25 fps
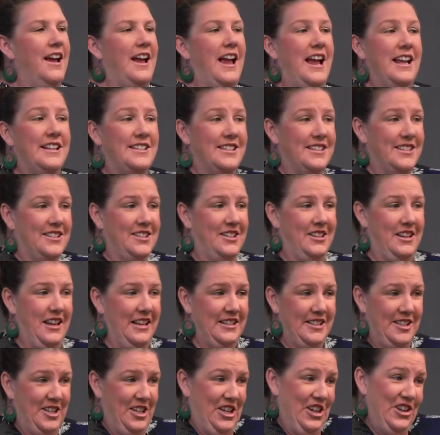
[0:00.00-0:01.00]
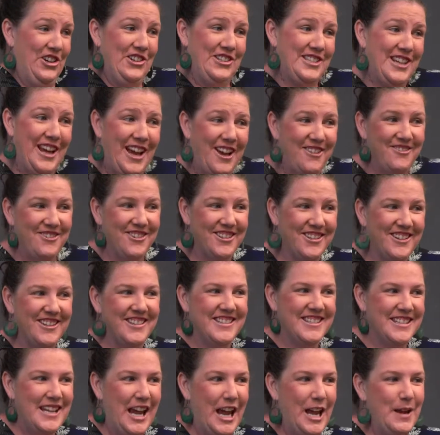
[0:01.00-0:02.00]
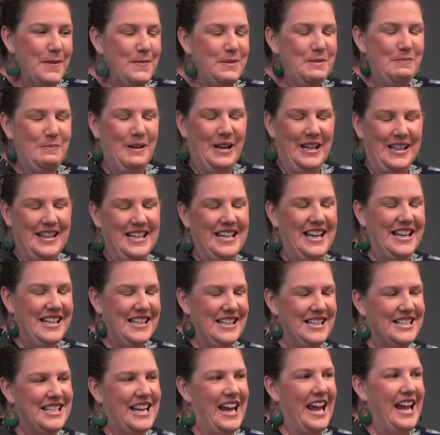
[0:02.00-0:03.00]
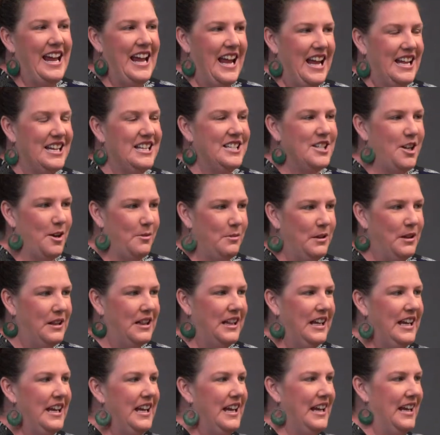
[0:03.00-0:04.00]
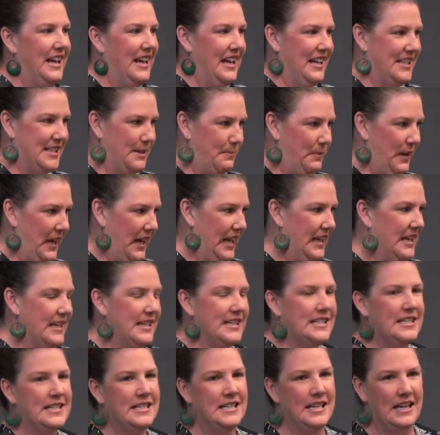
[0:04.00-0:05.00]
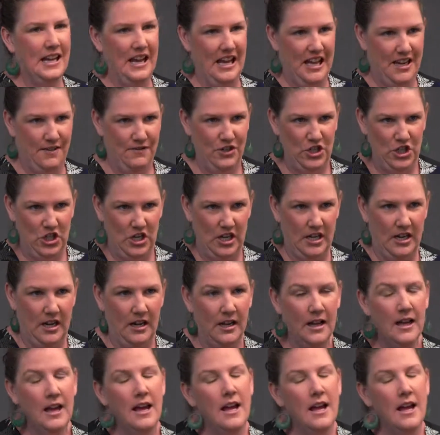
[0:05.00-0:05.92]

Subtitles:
It's cute to have all those names, but at the end of the day, anatomically, it's a penis and a vagina.